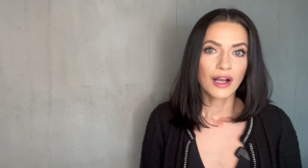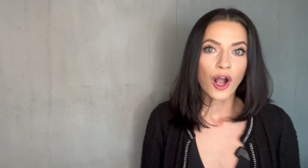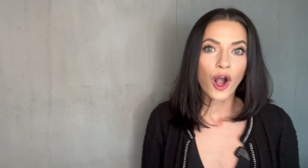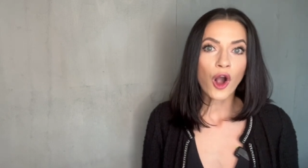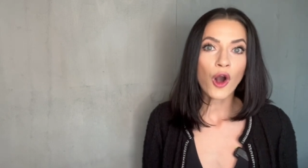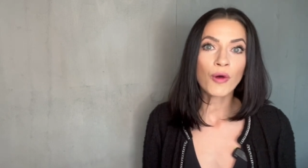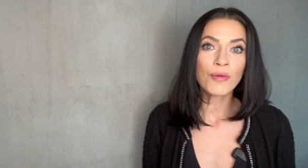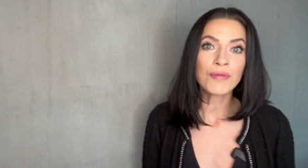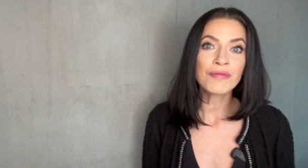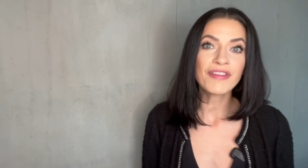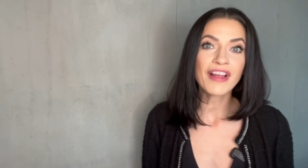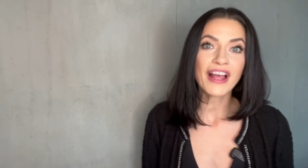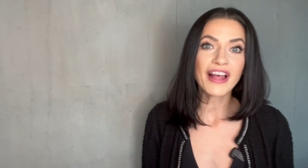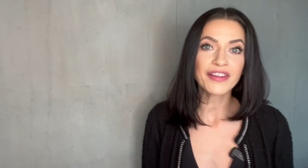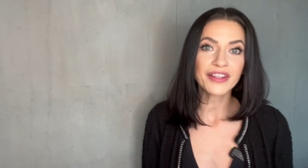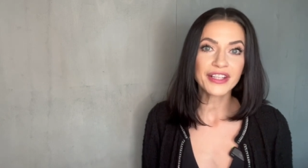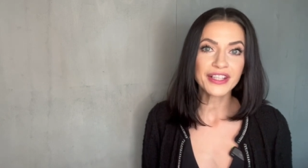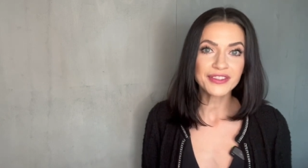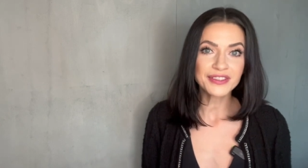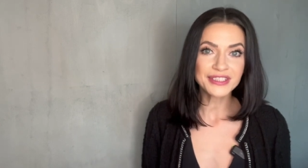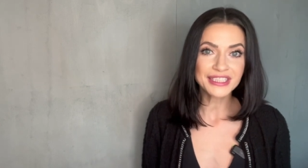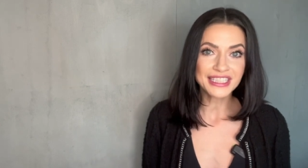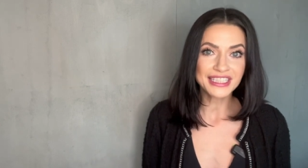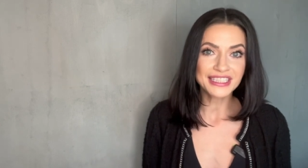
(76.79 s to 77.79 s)
Home
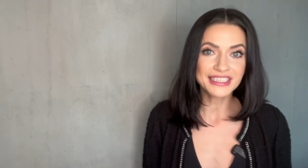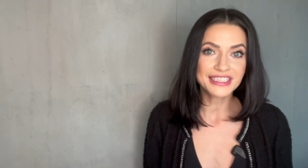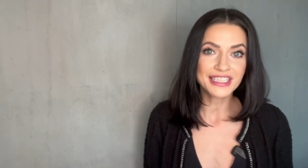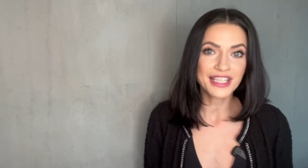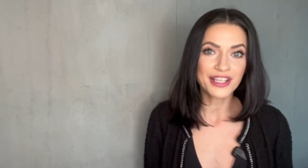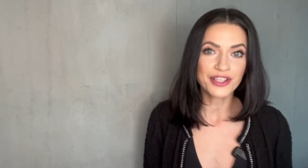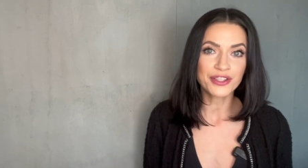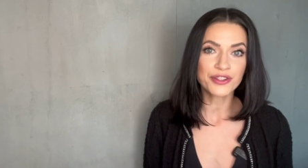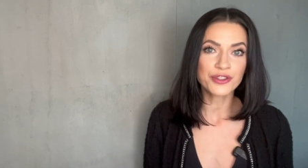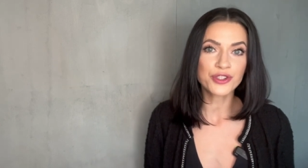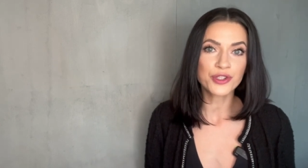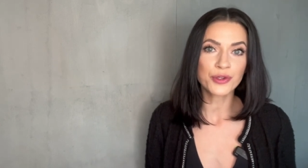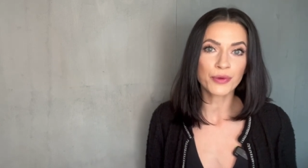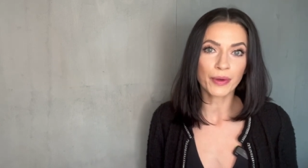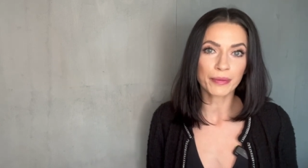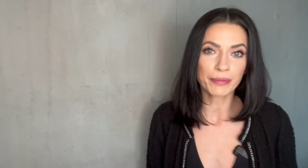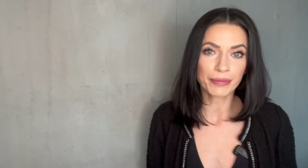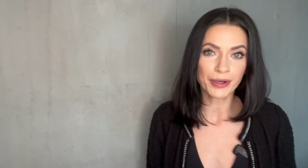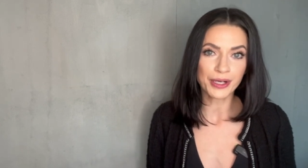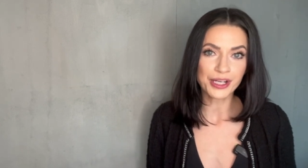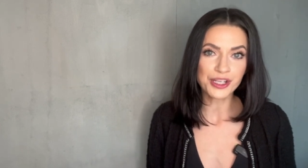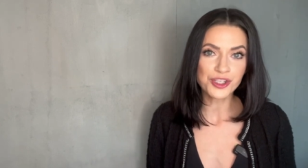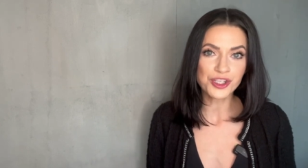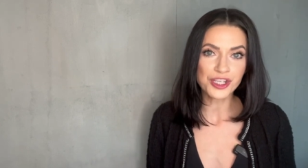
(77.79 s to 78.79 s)
values continue to
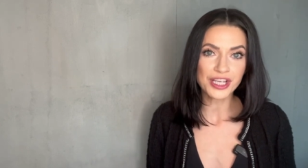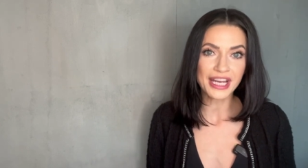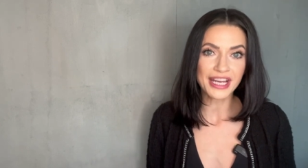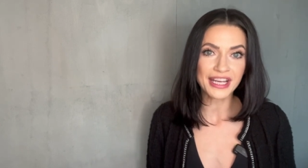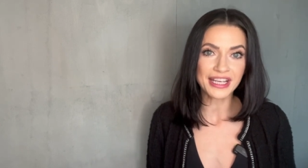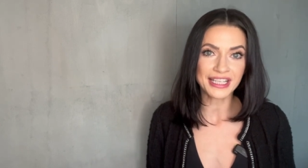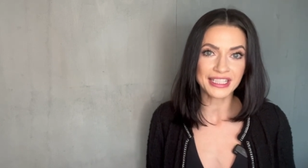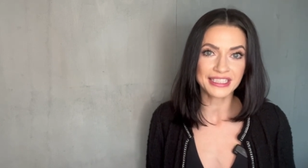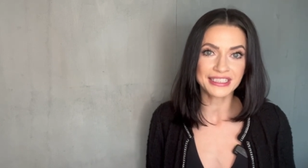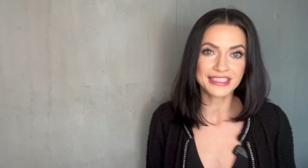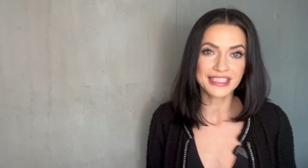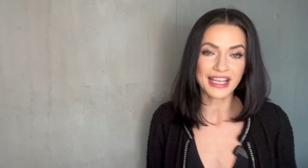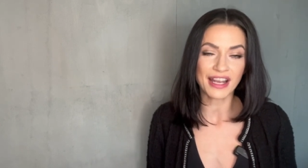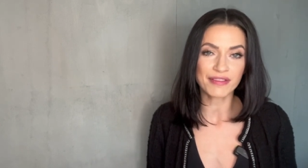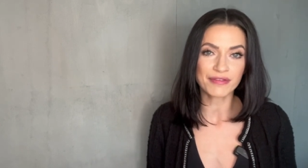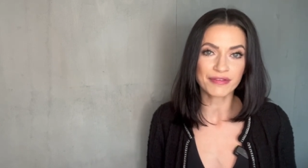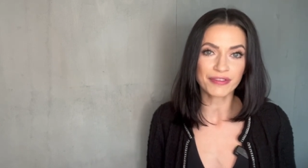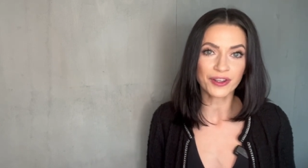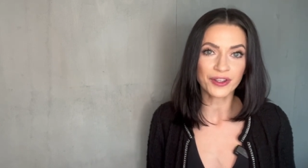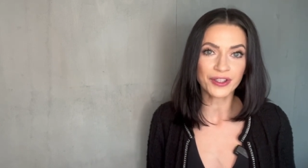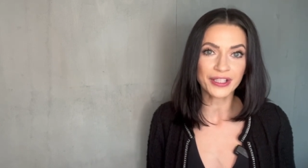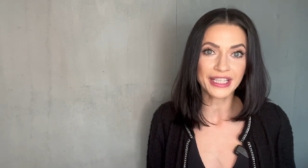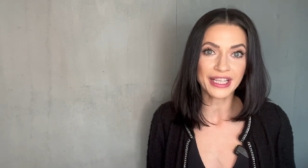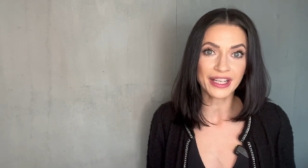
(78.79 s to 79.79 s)
appreciate in
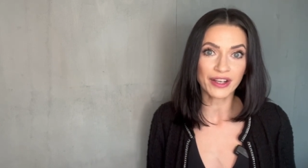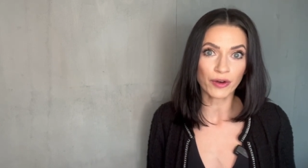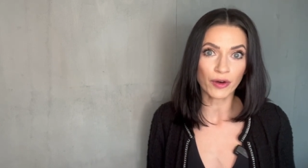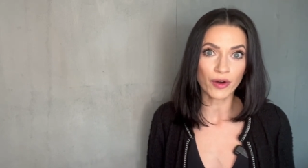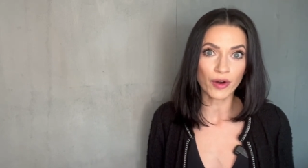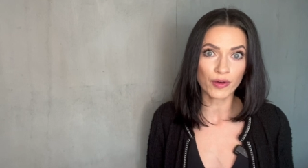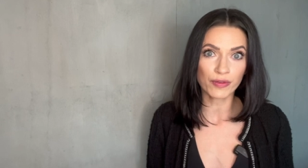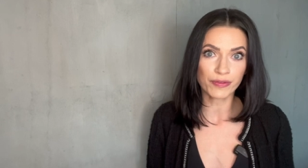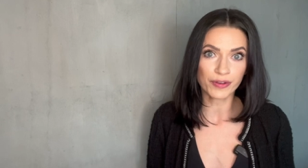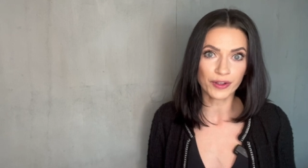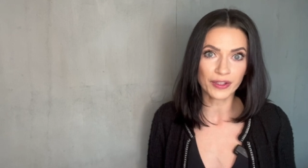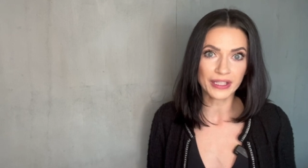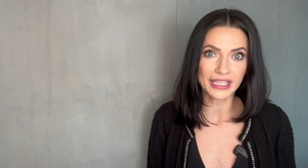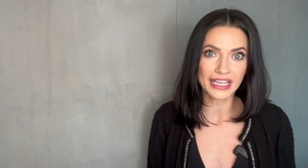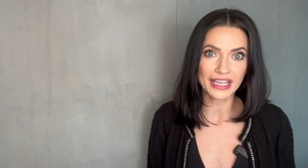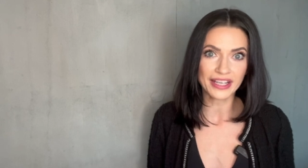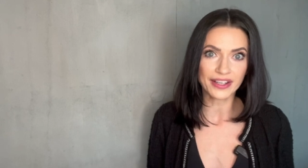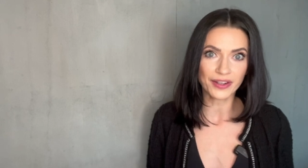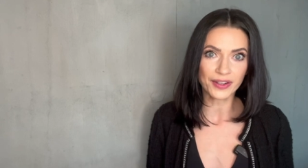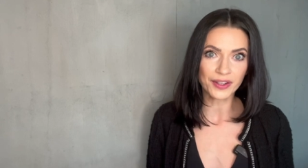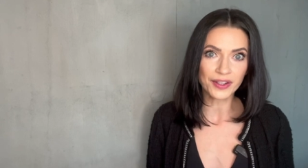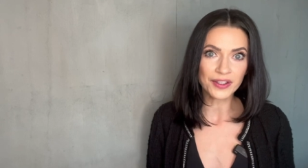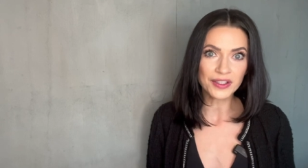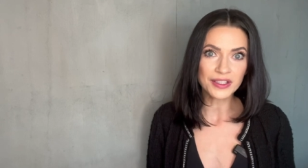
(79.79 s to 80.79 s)
Denver year over
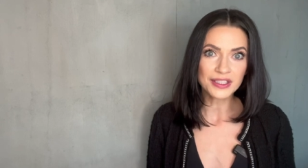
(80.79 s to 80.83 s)
year,